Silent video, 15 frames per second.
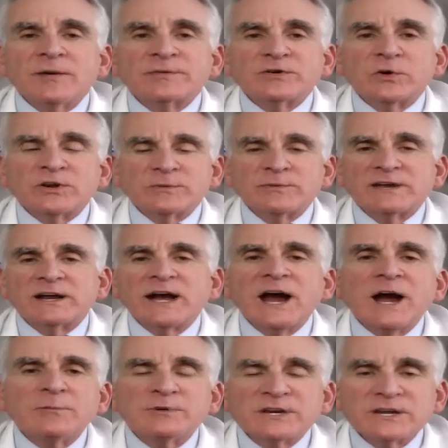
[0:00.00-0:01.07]
going to be a
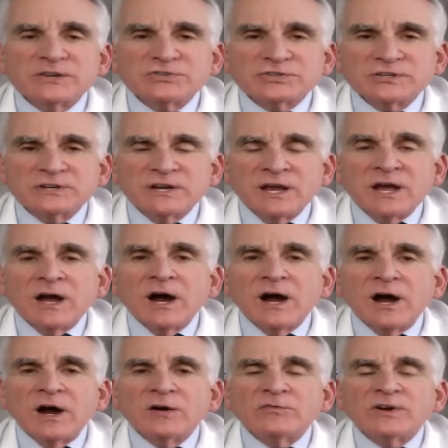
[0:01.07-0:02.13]
combination
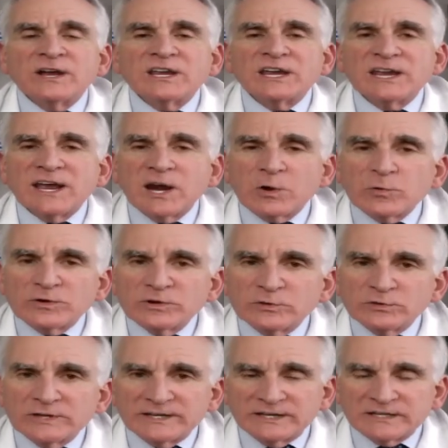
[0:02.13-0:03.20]
of
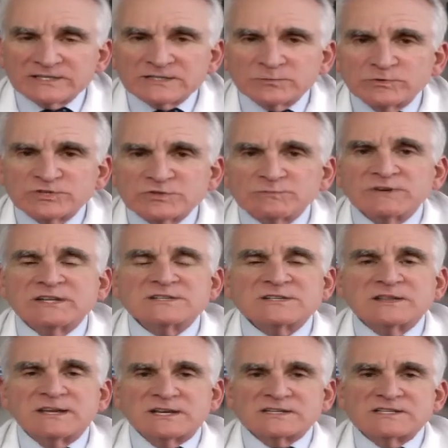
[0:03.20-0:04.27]
keratolytics, which means
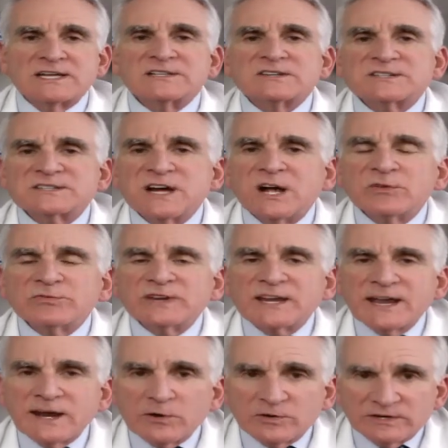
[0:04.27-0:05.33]
things that dissolve
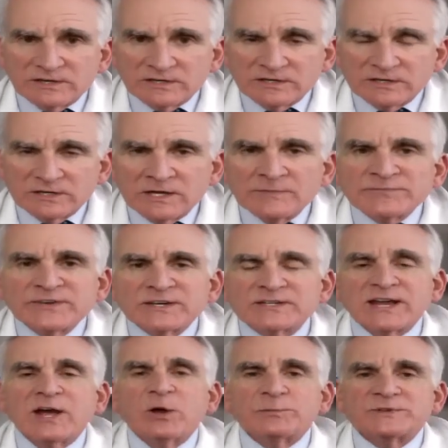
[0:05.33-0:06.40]
keratin,
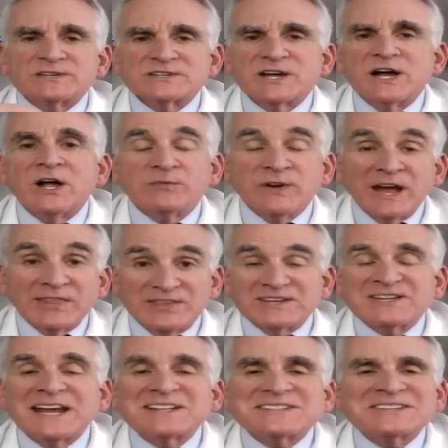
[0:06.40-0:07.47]
to help dissolve the
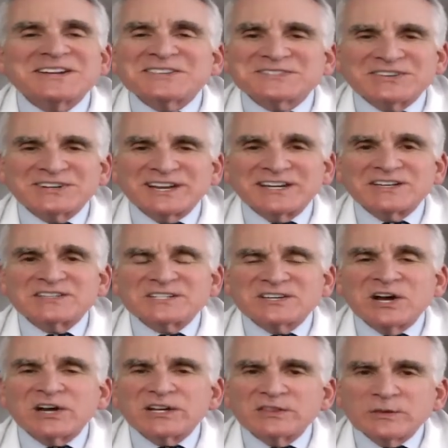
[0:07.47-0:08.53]
dead cells that are getting
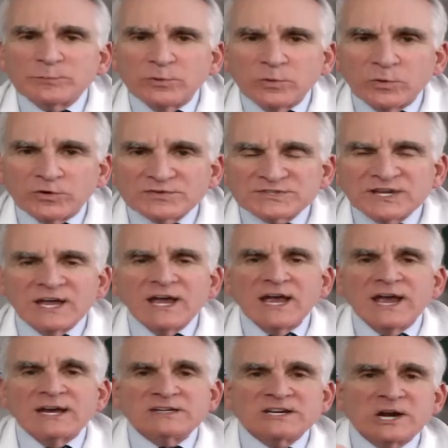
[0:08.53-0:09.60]
stuck in the pores.
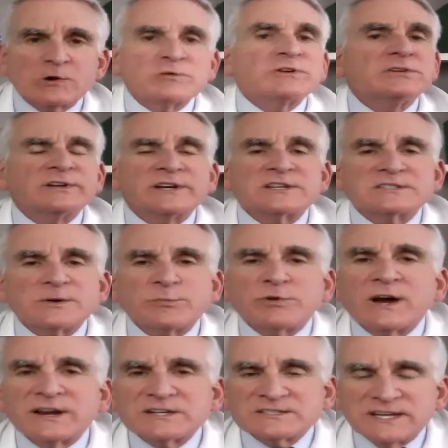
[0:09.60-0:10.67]
And keratolytics are
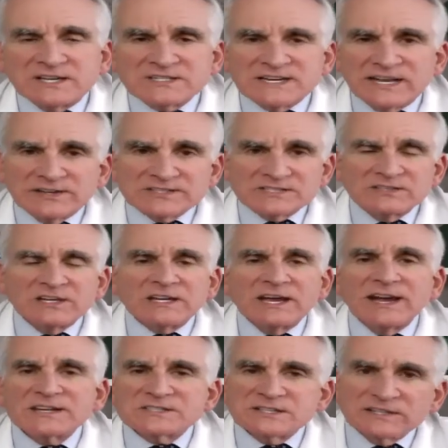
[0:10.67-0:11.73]
products like salicylic
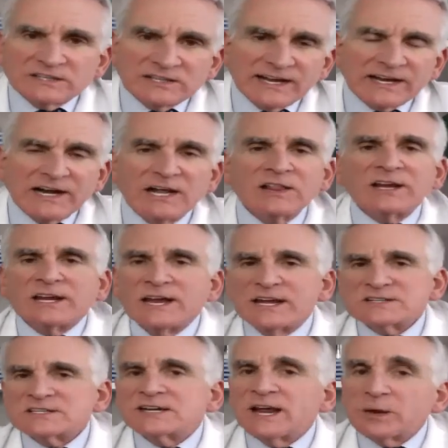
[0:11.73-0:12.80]
acid and glycolic
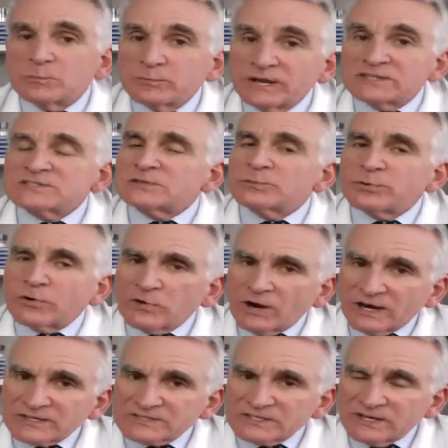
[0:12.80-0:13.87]
acid and benzoyl
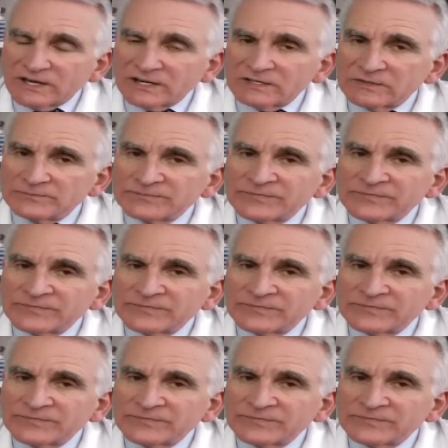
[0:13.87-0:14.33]
peroxide.